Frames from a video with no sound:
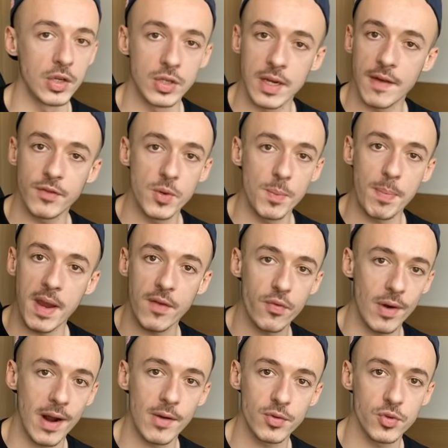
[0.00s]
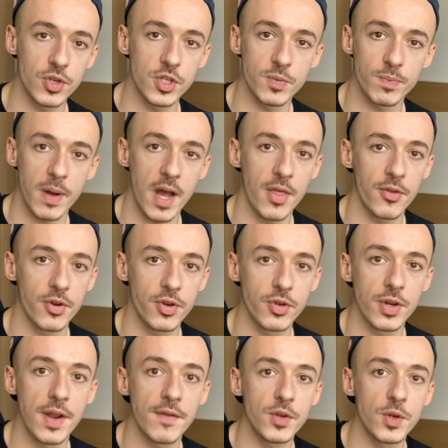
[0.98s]
You don't have to pay for autoresponder, you
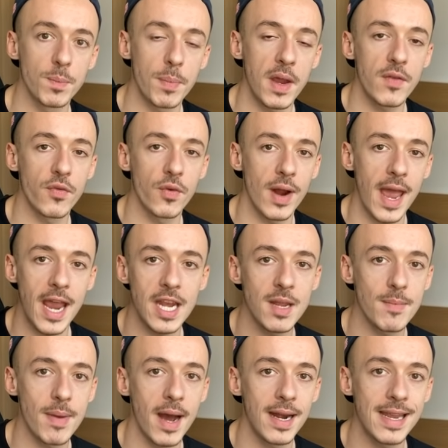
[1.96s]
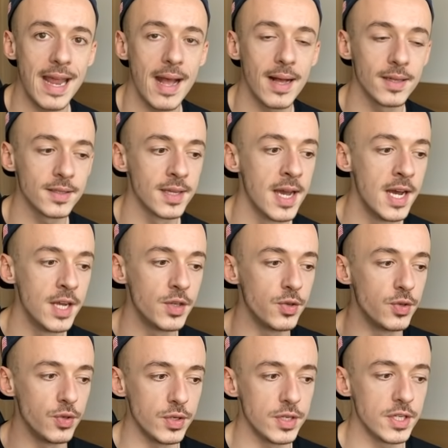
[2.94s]
don't have to pay for anybody else
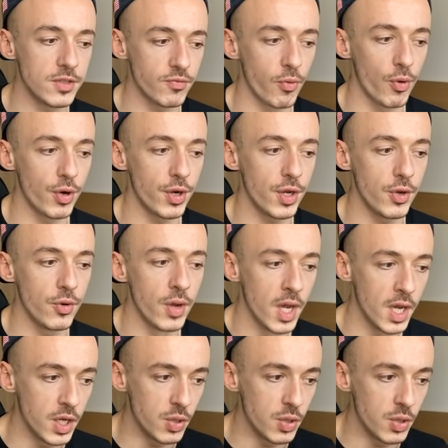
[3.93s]
to do this for you.